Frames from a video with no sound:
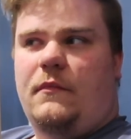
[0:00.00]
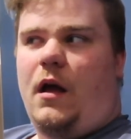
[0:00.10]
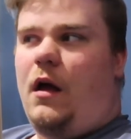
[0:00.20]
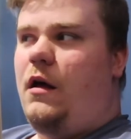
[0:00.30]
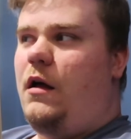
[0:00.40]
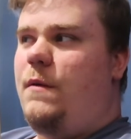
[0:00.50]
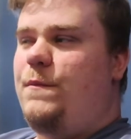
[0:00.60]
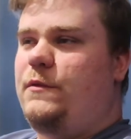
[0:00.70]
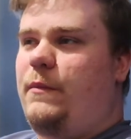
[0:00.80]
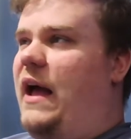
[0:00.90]

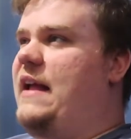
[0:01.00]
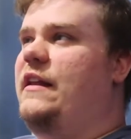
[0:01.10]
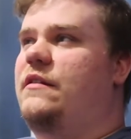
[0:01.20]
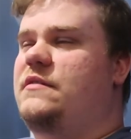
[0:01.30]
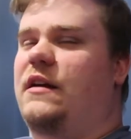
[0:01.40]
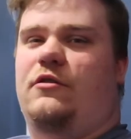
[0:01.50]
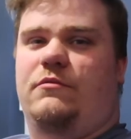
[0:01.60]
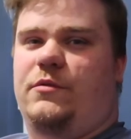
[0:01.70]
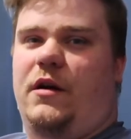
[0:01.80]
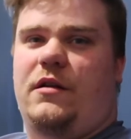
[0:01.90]
Aliens that
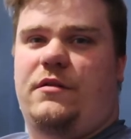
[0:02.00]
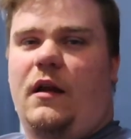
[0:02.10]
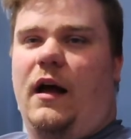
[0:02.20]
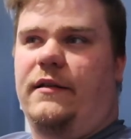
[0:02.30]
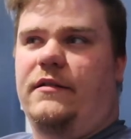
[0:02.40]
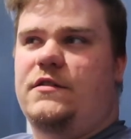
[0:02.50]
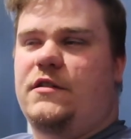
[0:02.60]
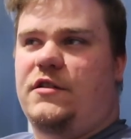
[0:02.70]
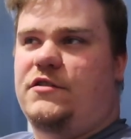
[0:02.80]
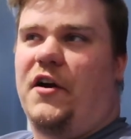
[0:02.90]
come to Earth, and
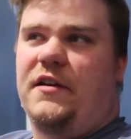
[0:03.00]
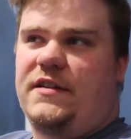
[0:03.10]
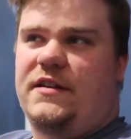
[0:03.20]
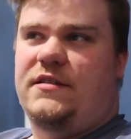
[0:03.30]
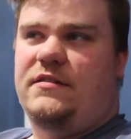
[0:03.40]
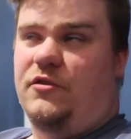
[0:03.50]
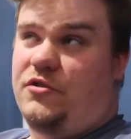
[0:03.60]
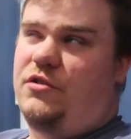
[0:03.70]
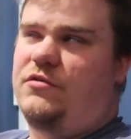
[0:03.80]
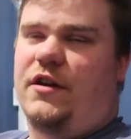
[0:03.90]
a scientist or
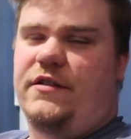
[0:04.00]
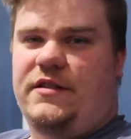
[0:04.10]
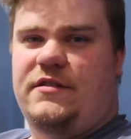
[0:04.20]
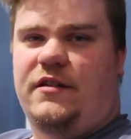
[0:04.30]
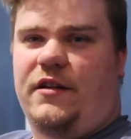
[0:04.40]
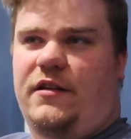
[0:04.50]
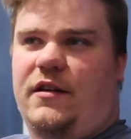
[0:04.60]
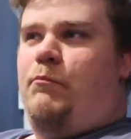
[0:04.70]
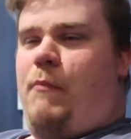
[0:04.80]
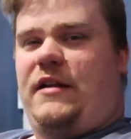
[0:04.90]
two scientists are
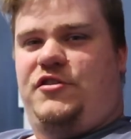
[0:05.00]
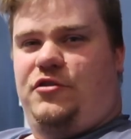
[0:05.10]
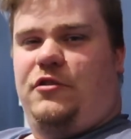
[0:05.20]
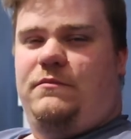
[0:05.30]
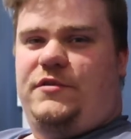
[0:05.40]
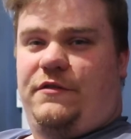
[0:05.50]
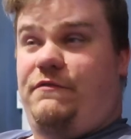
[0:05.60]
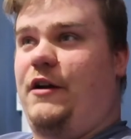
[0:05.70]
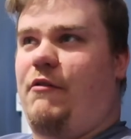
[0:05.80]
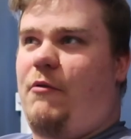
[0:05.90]
like matched up to
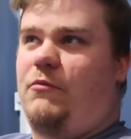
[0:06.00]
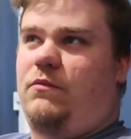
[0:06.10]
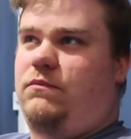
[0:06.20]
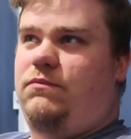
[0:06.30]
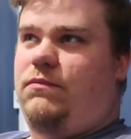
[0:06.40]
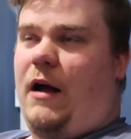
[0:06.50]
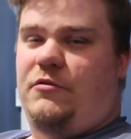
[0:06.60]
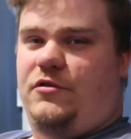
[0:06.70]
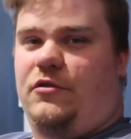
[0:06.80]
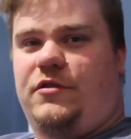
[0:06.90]
figure out
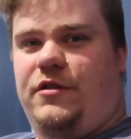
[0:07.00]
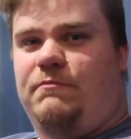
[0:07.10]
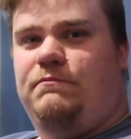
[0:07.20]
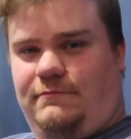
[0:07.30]
how to talk to them.